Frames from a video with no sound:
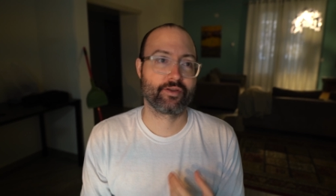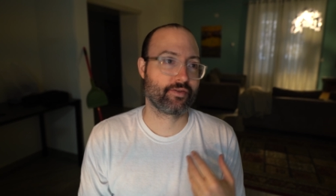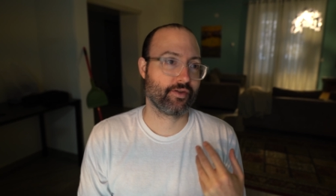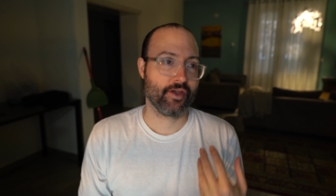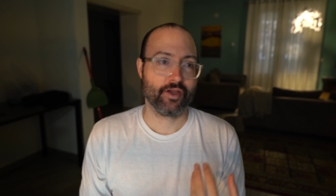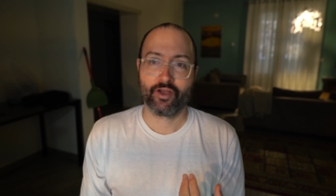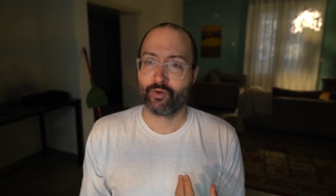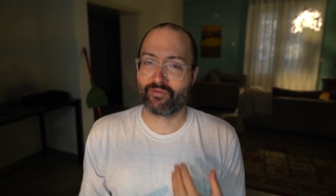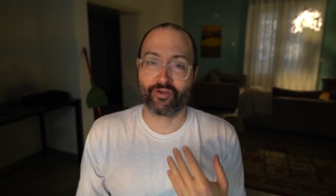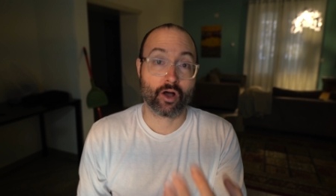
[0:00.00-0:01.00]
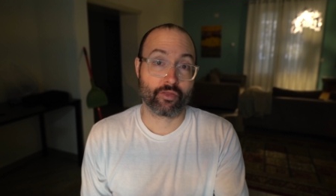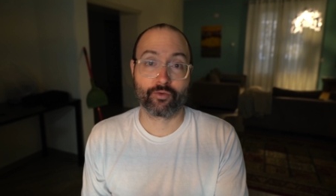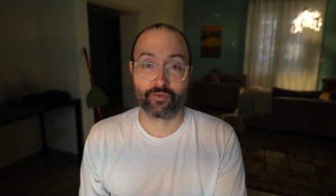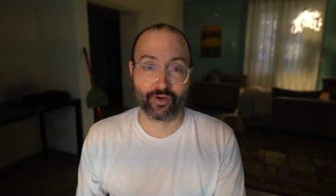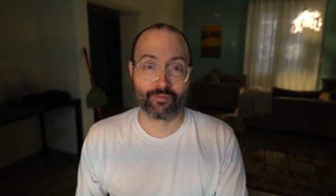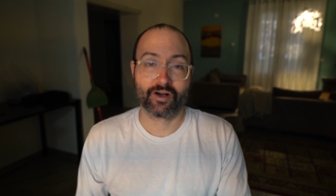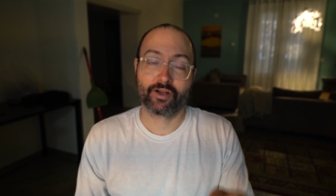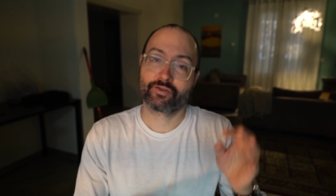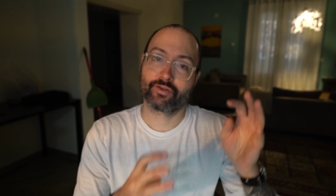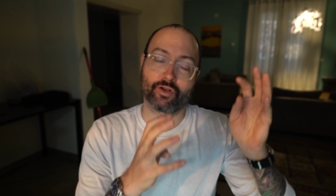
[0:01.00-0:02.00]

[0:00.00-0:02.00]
It's we've gone through so much,